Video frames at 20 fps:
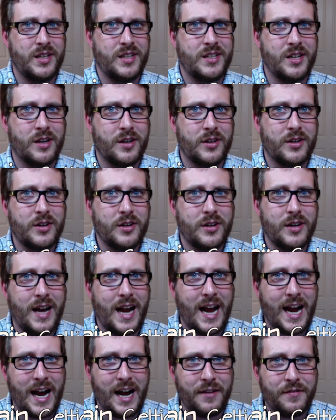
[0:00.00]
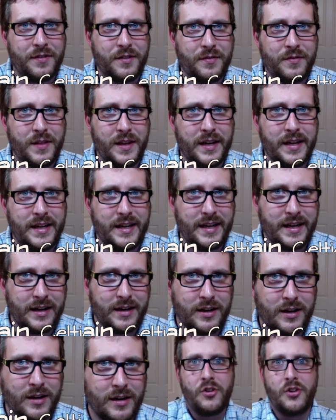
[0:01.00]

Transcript: darker half of the year.